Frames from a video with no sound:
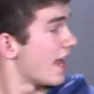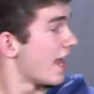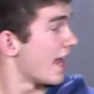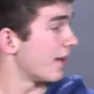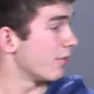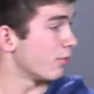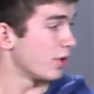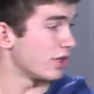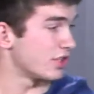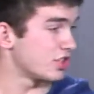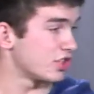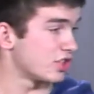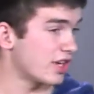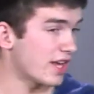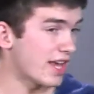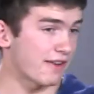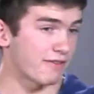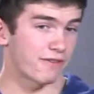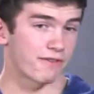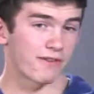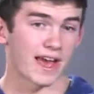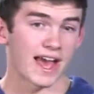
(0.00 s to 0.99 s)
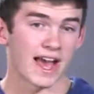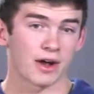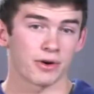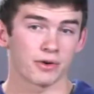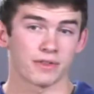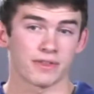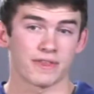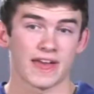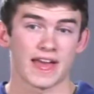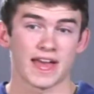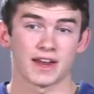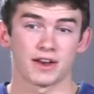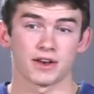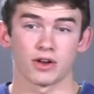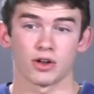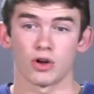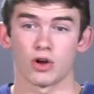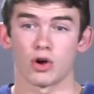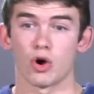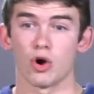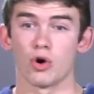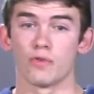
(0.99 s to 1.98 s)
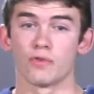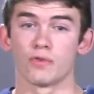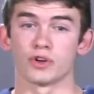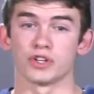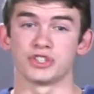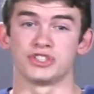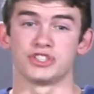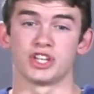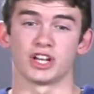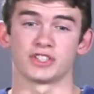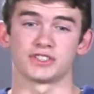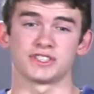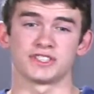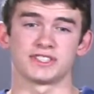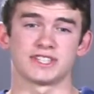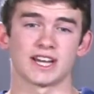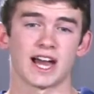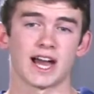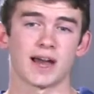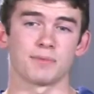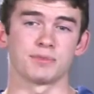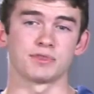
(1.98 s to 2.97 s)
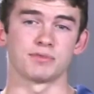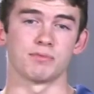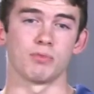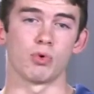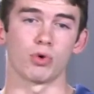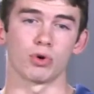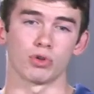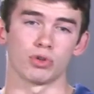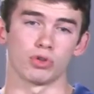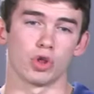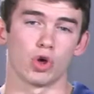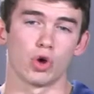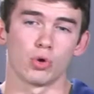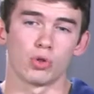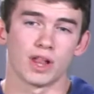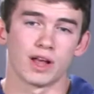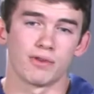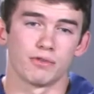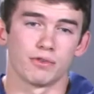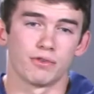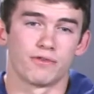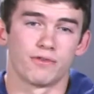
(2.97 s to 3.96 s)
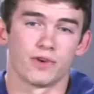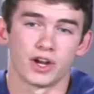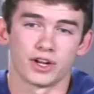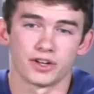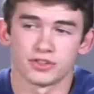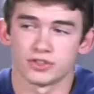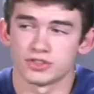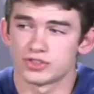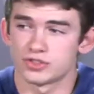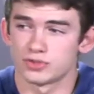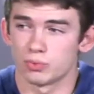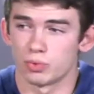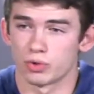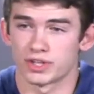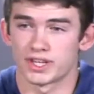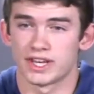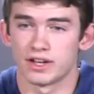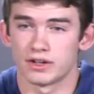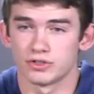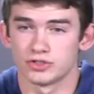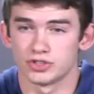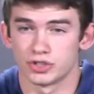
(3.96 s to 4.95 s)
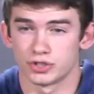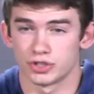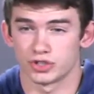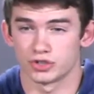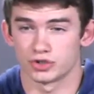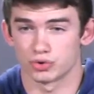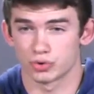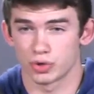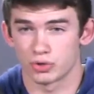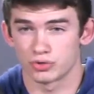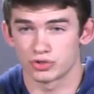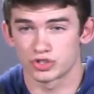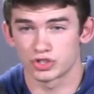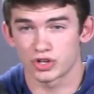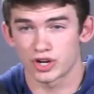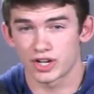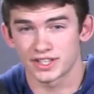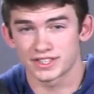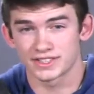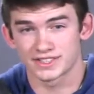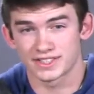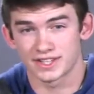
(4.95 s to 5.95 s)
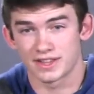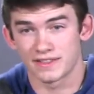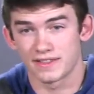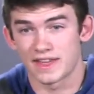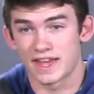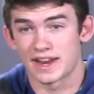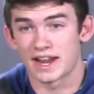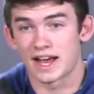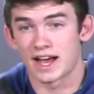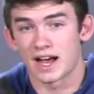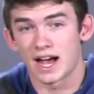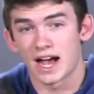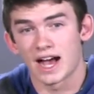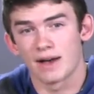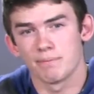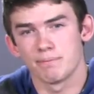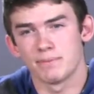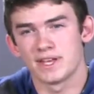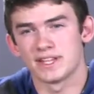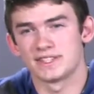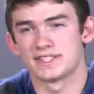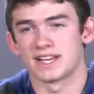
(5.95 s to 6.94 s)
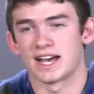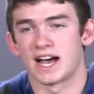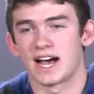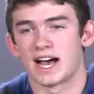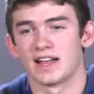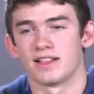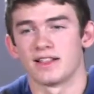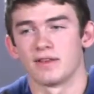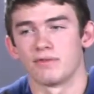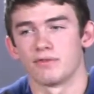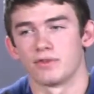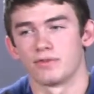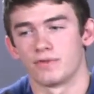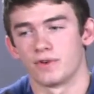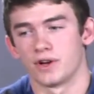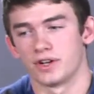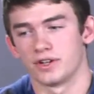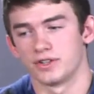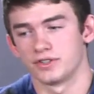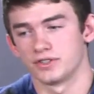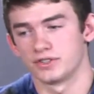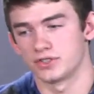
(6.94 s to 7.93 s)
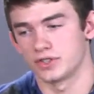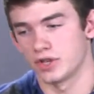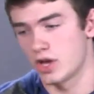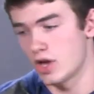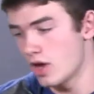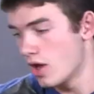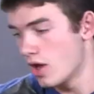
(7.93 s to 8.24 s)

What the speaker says: in which it found that over a dozen times more low-level fighters were killed during drone strikes than mid to high-level fighters.